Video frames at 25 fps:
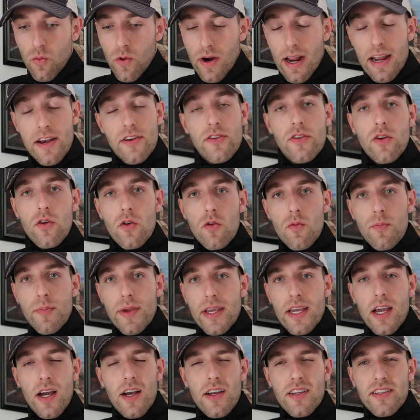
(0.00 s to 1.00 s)
what I do
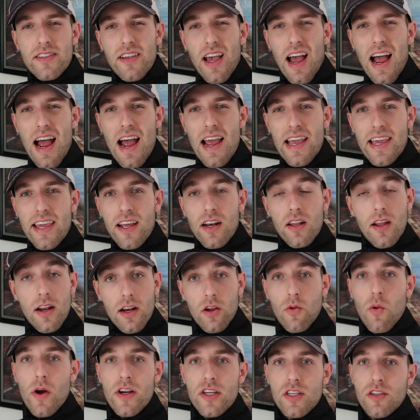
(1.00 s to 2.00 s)
because I get a
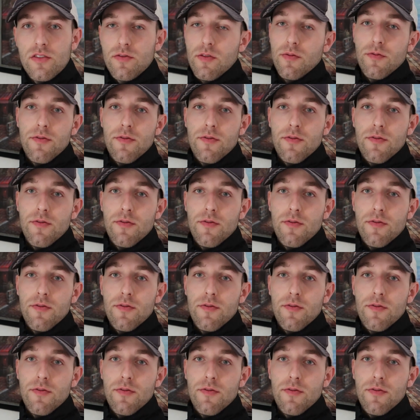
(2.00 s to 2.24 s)
lot of questions